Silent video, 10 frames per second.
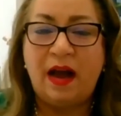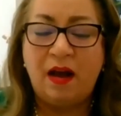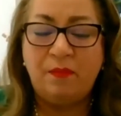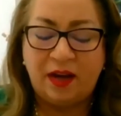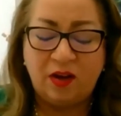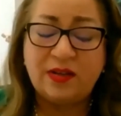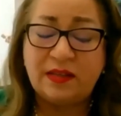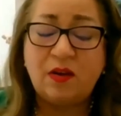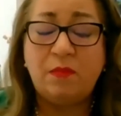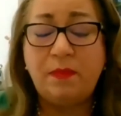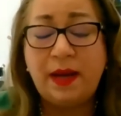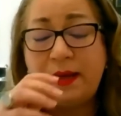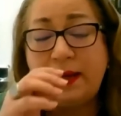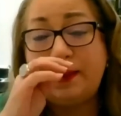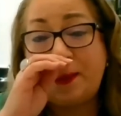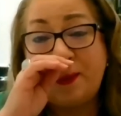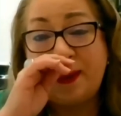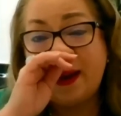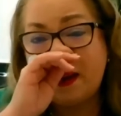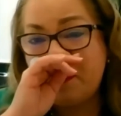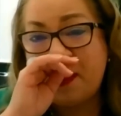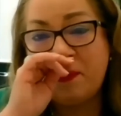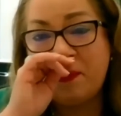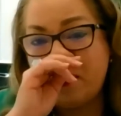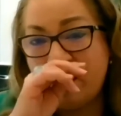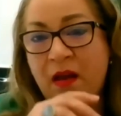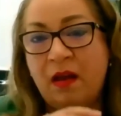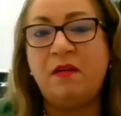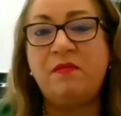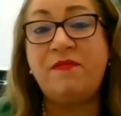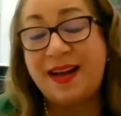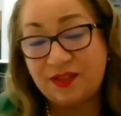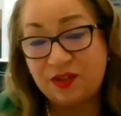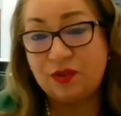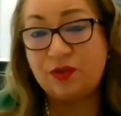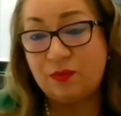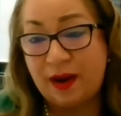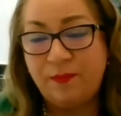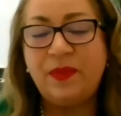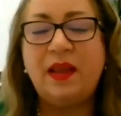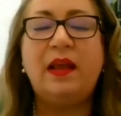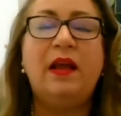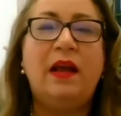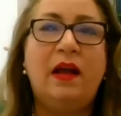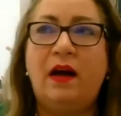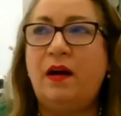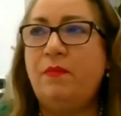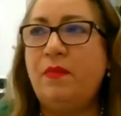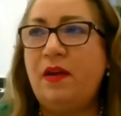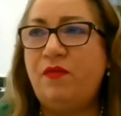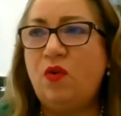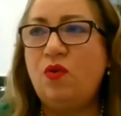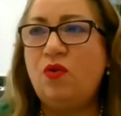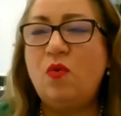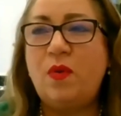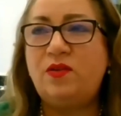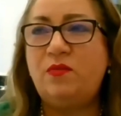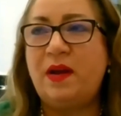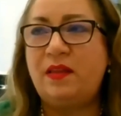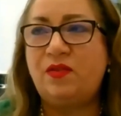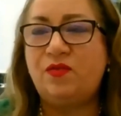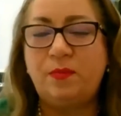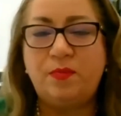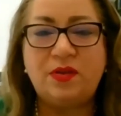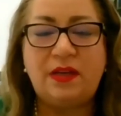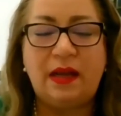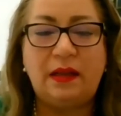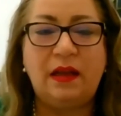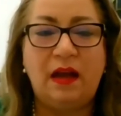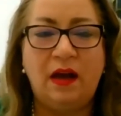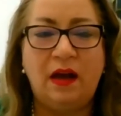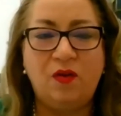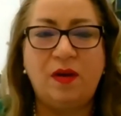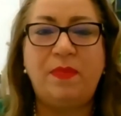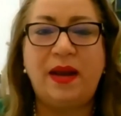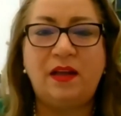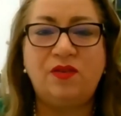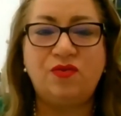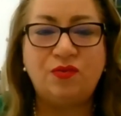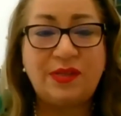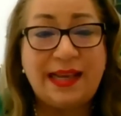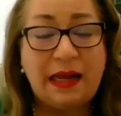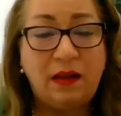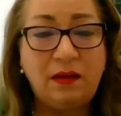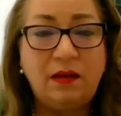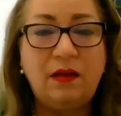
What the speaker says: because it's convenient, you can get payment faster, right? If you don't want to pay the 3%, you can pay it through Zelle.